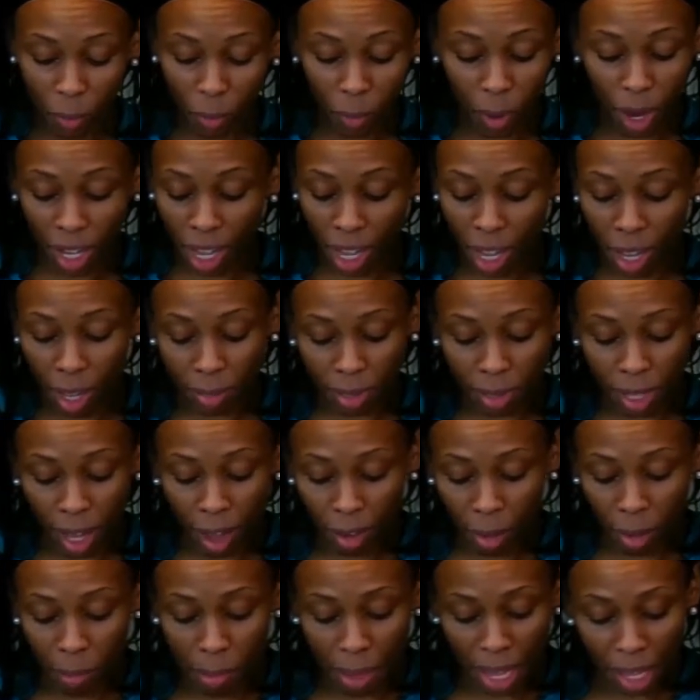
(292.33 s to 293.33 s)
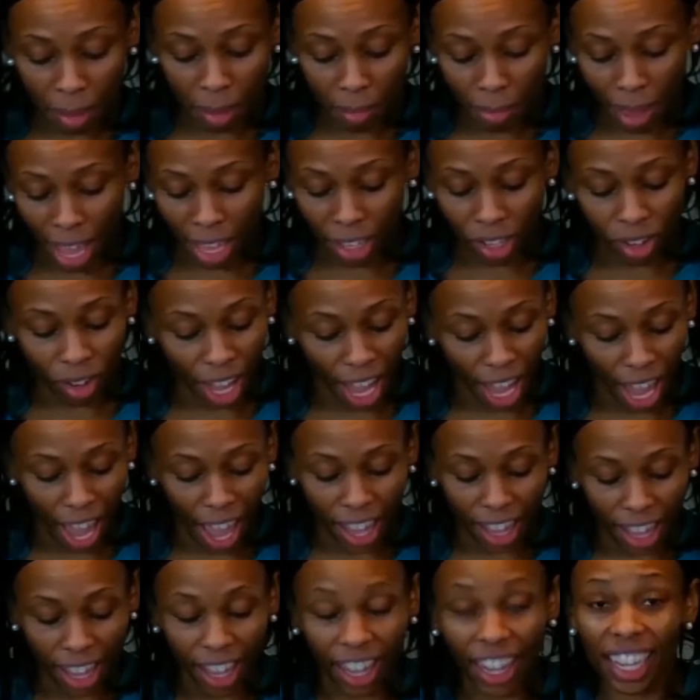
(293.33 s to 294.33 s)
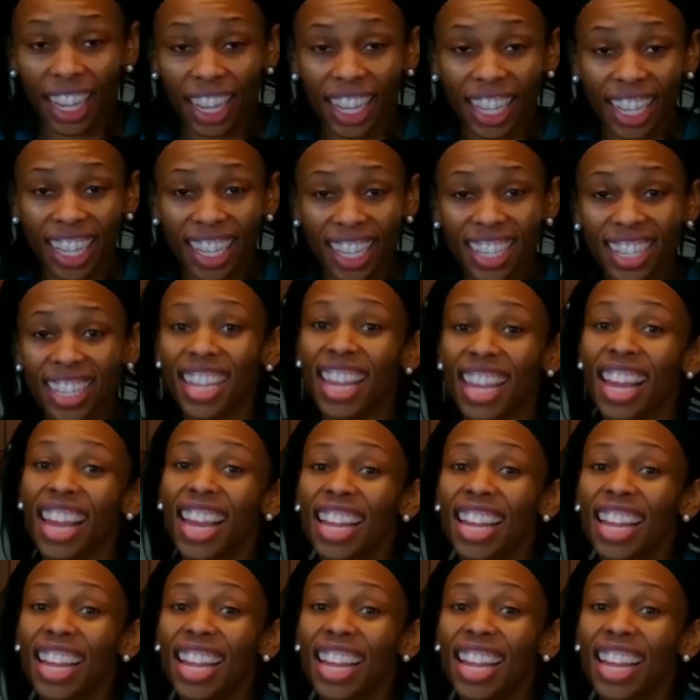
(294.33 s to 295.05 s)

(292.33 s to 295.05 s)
What comes on a Big Mac? You got onion,